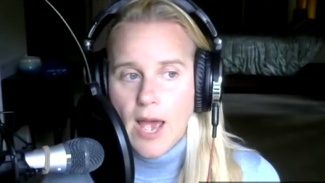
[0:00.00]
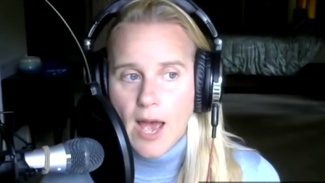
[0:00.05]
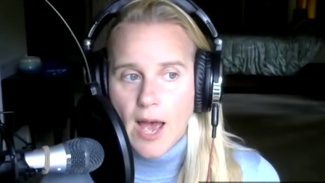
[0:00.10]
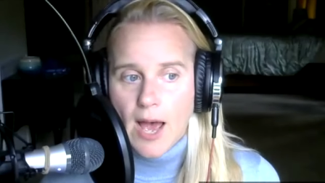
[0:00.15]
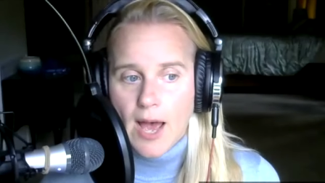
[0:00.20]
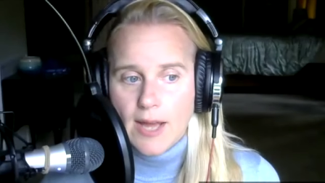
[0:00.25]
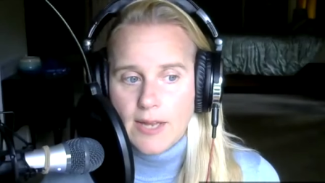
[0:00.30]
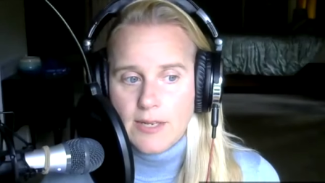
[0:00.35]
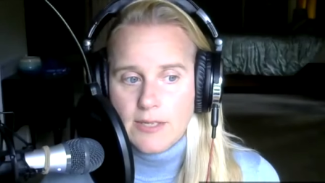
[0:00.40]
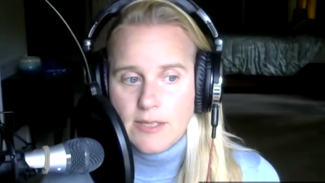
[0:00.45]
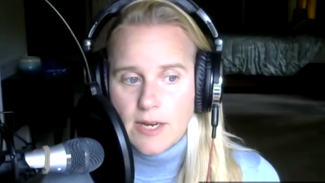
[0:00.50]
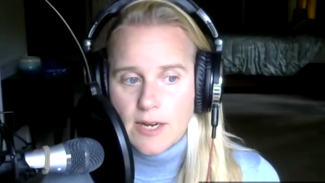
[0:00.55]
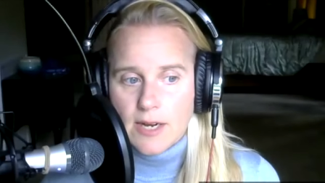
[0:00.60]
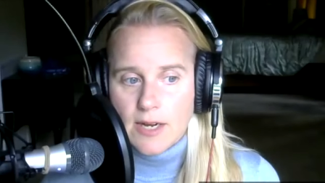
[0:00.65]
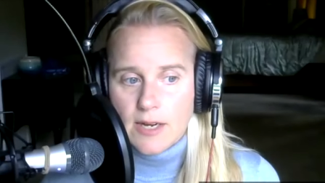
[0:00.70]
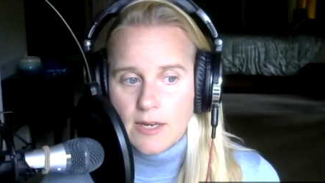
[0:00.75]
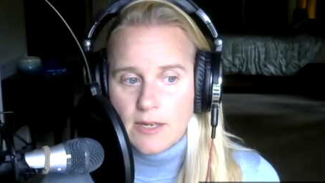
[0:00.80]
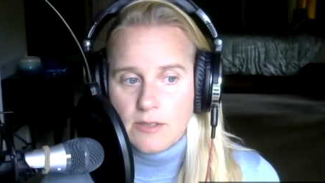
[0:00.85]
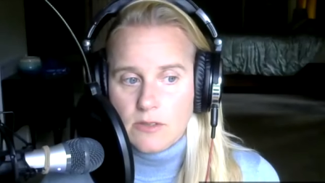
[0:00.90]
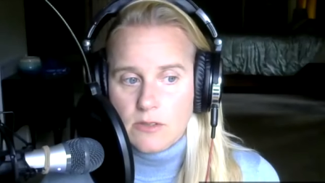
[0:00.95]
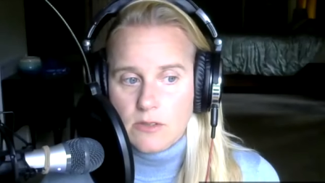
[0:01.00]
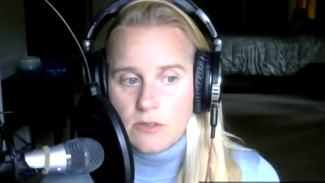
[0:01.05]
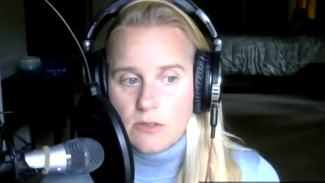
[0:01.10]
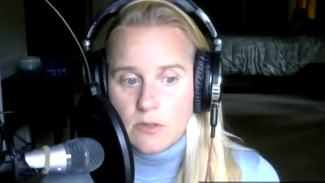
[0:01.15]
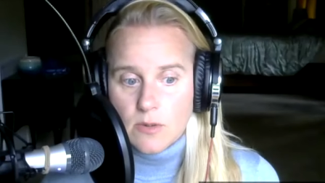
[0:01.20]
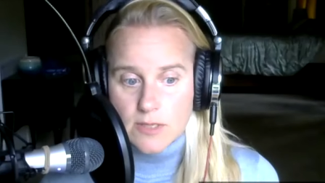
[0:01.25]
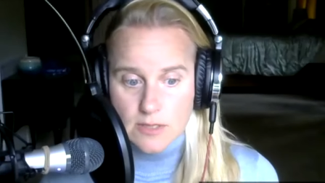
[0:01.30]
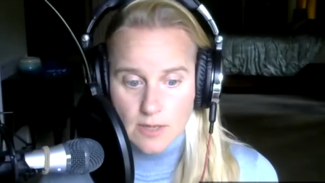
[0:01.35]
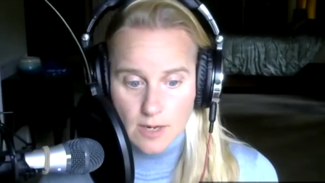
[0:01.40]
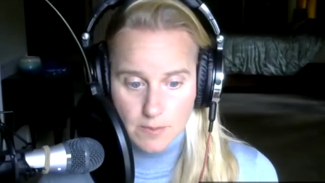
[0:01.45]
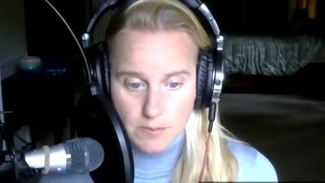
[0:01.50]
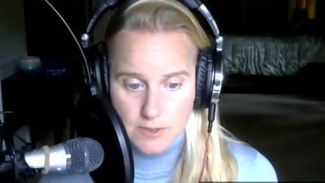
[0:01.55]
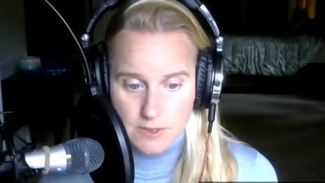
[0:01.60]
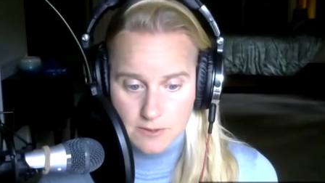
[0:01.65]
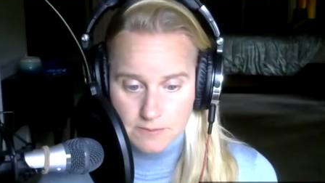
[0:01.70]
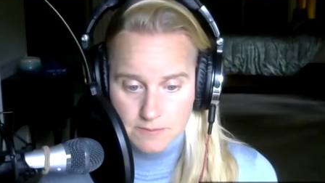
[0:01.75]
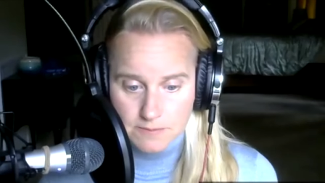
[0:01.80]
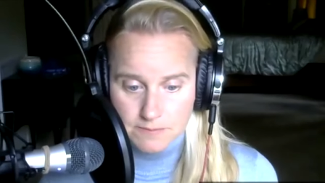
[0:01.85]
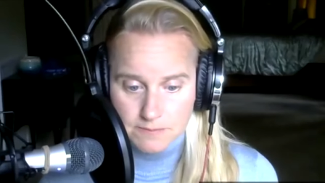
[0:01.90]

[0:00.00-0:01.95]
And uh, so I stopped.